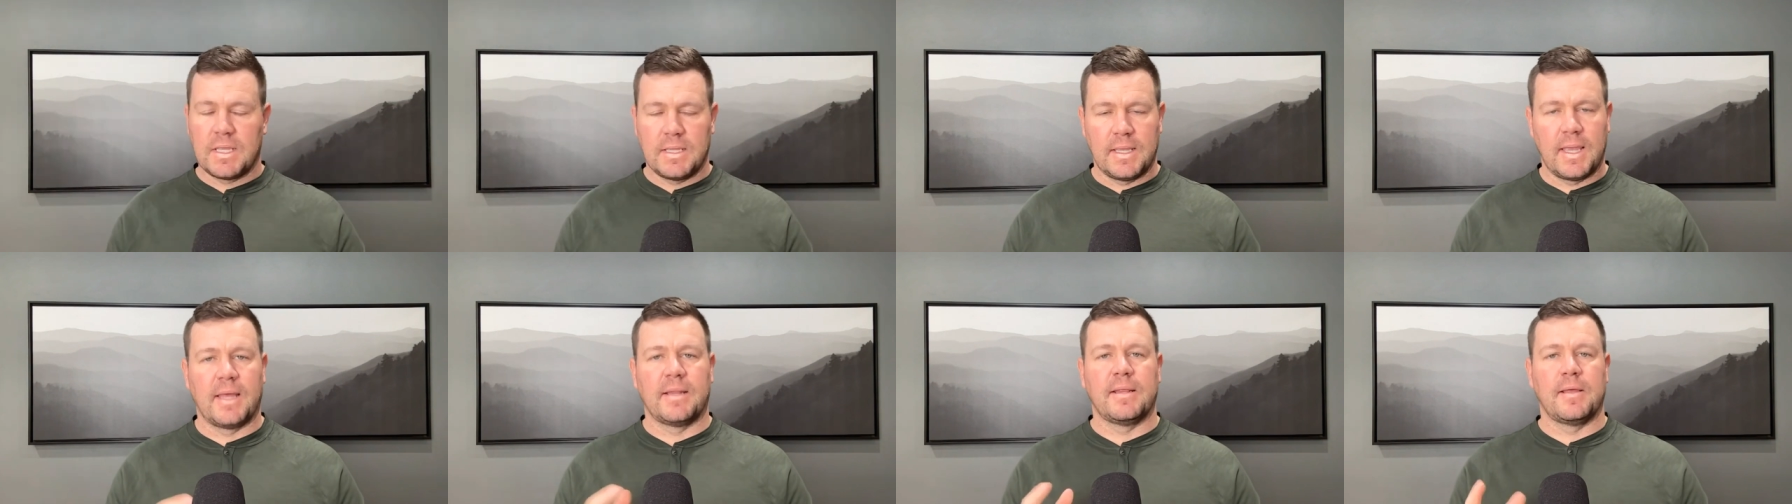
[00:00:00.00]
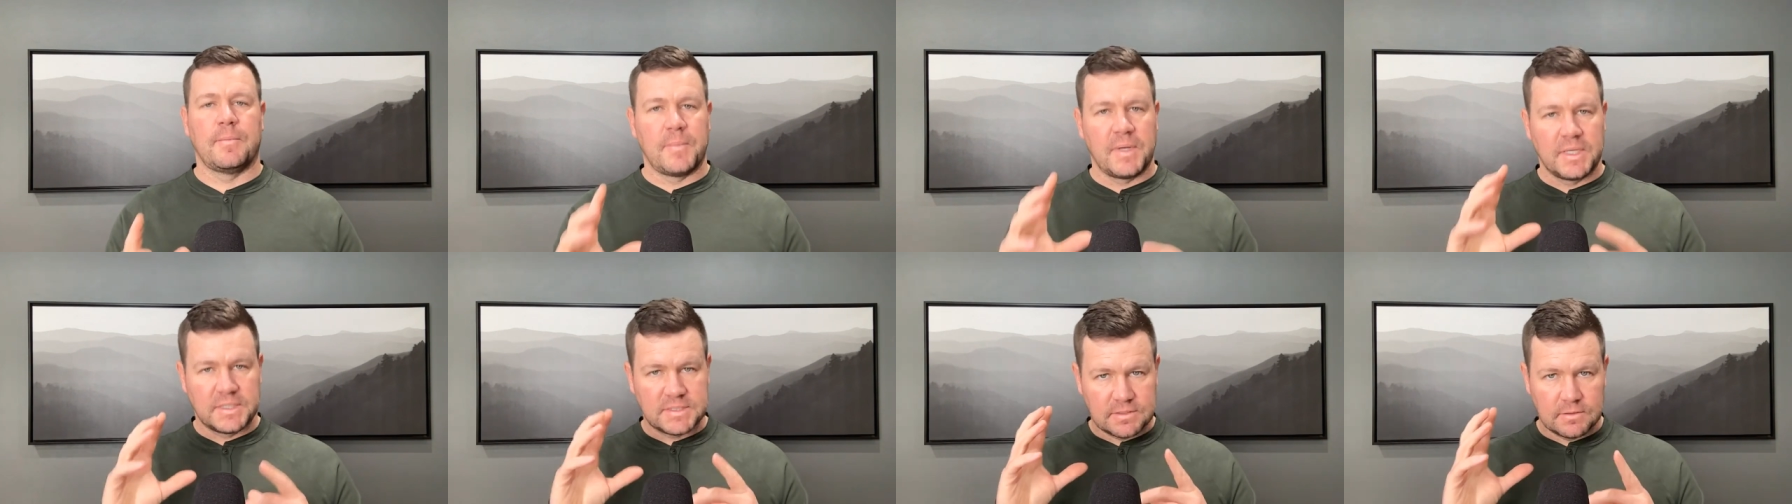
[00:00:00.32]
yeah,
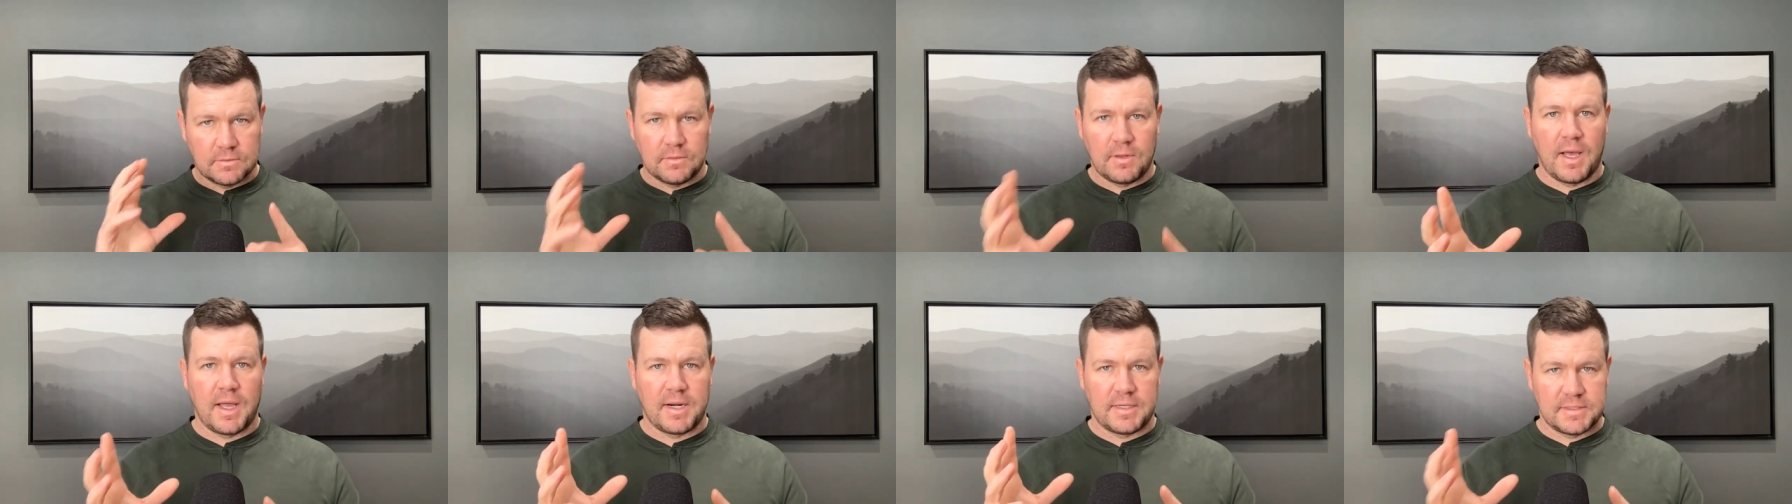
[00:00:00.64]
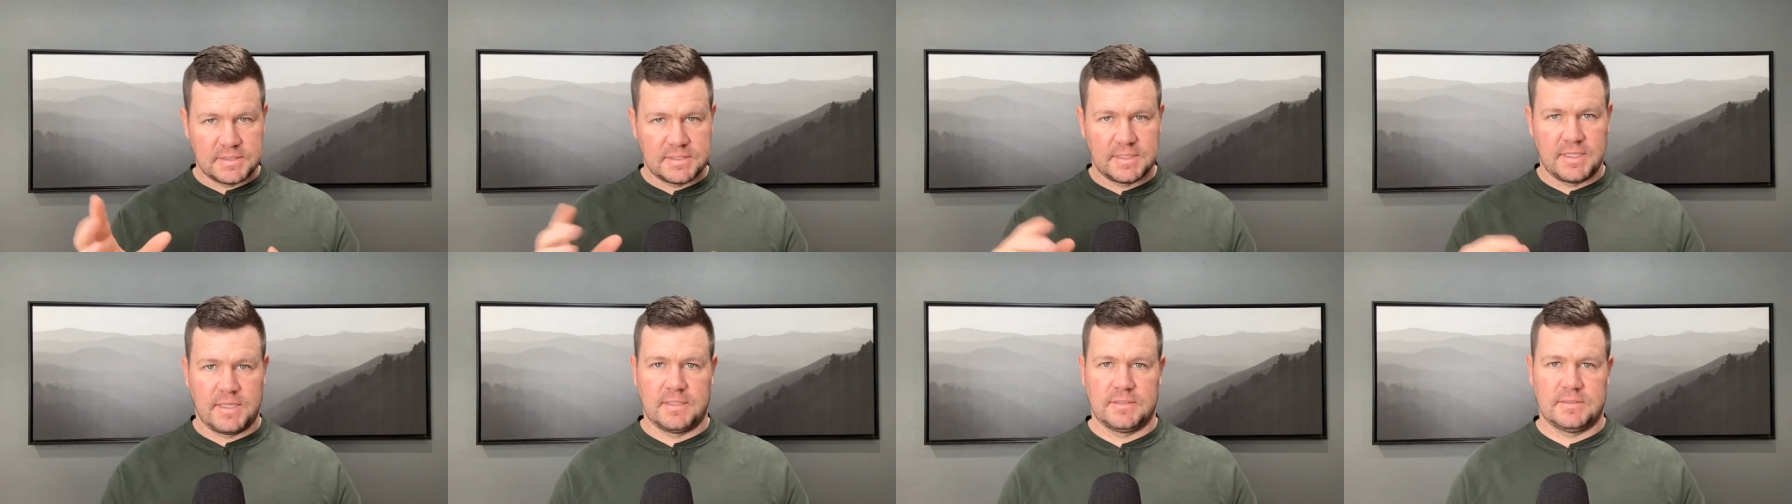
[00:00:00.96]
that makes a lot
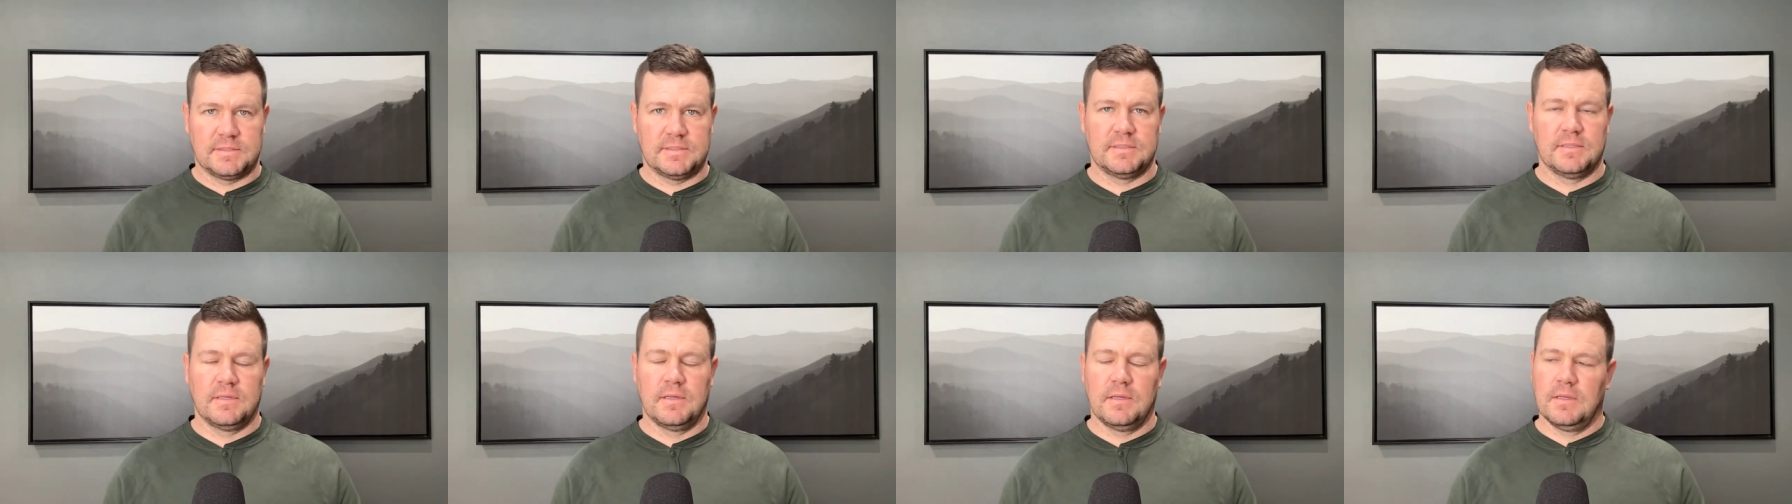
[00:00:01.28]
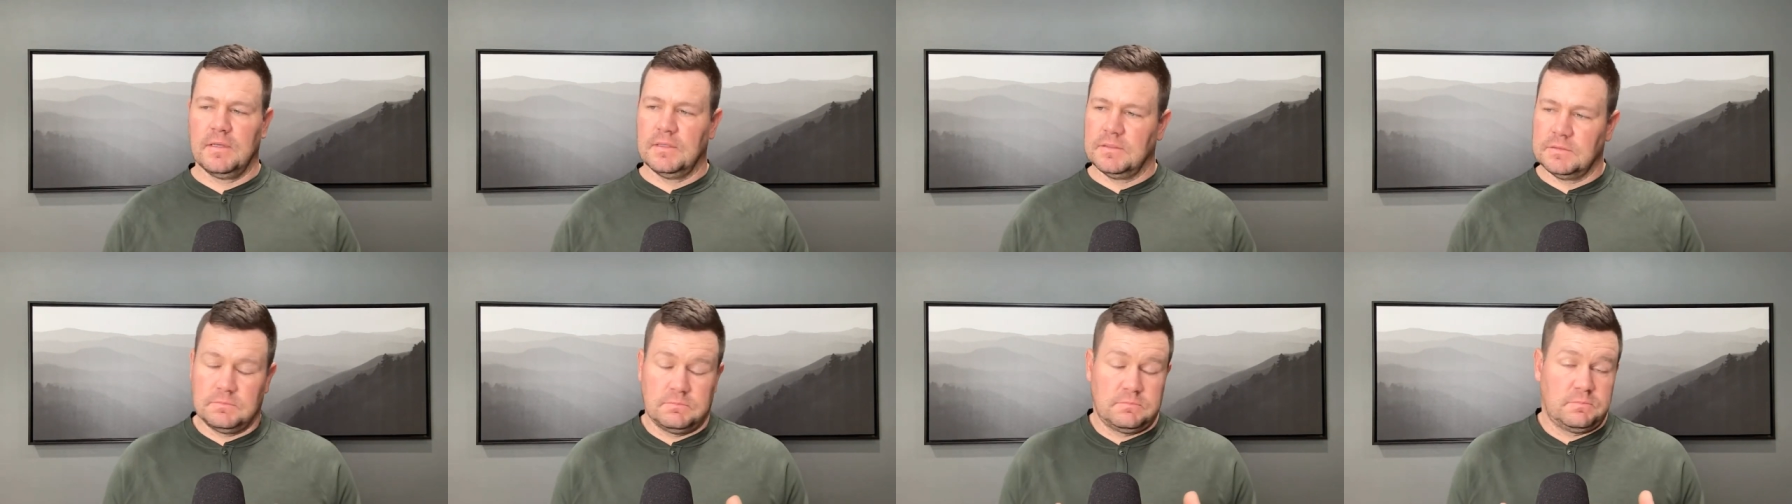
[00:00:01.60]
of sense
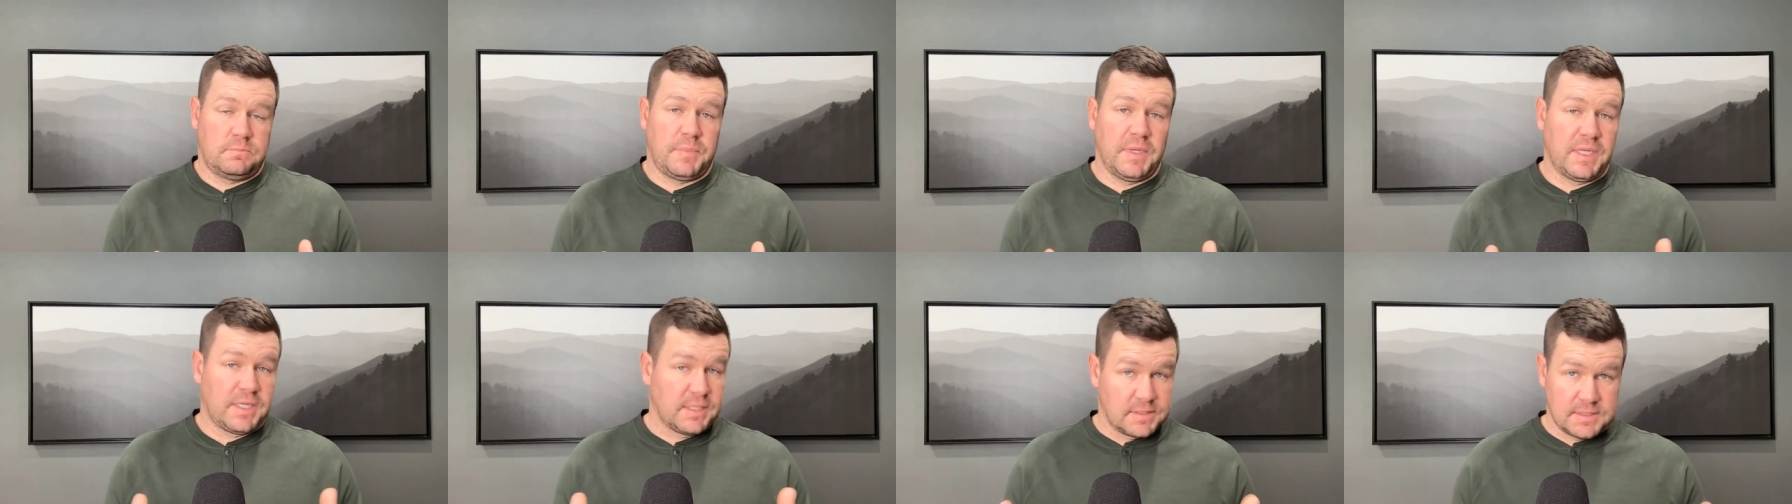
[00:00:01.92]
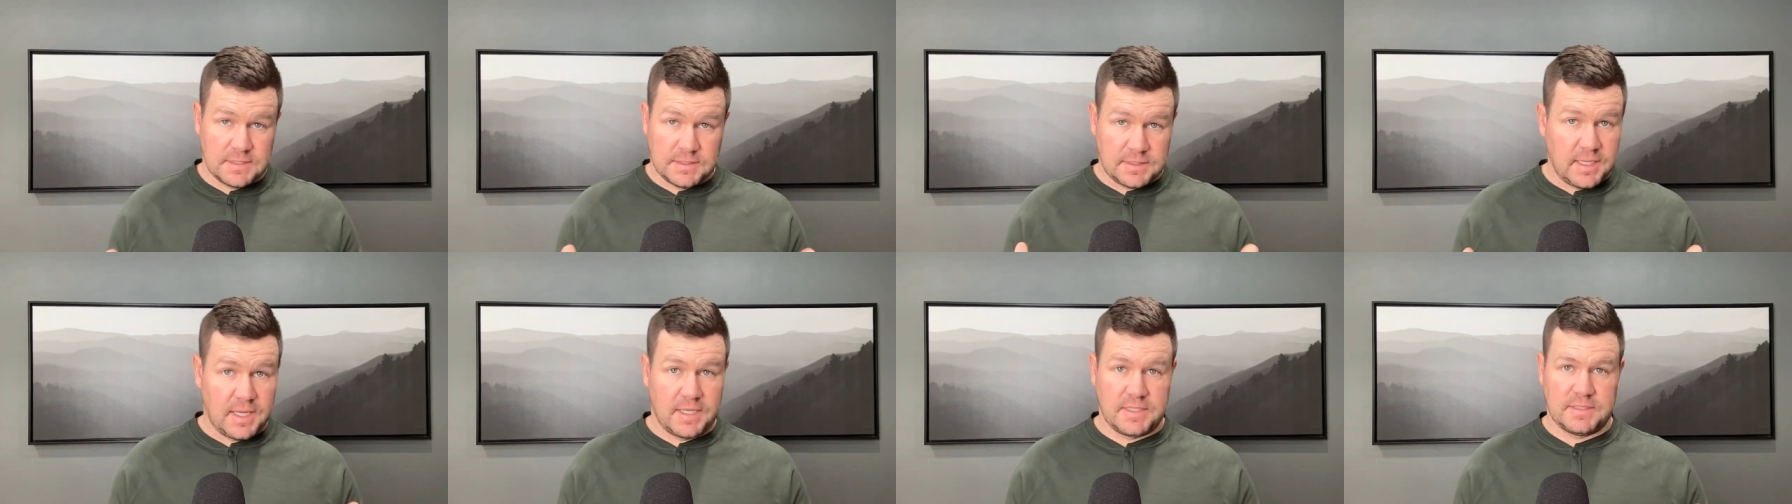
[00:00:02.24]

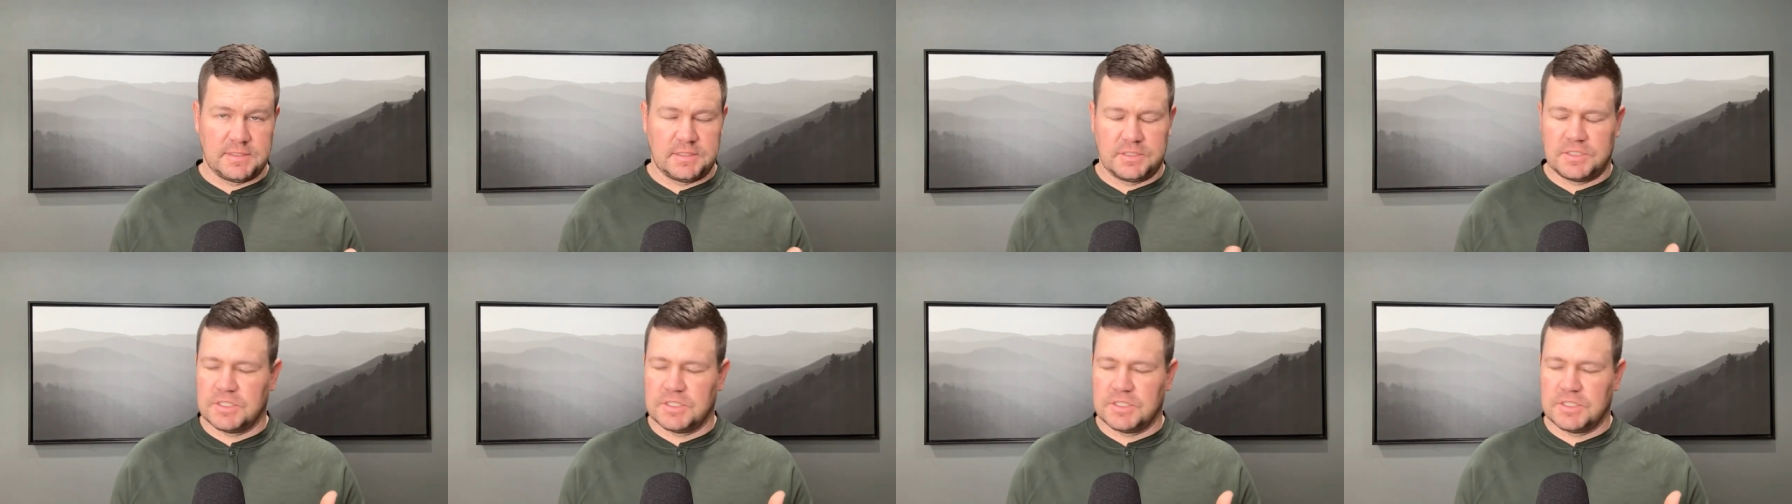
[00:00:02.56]
because it does.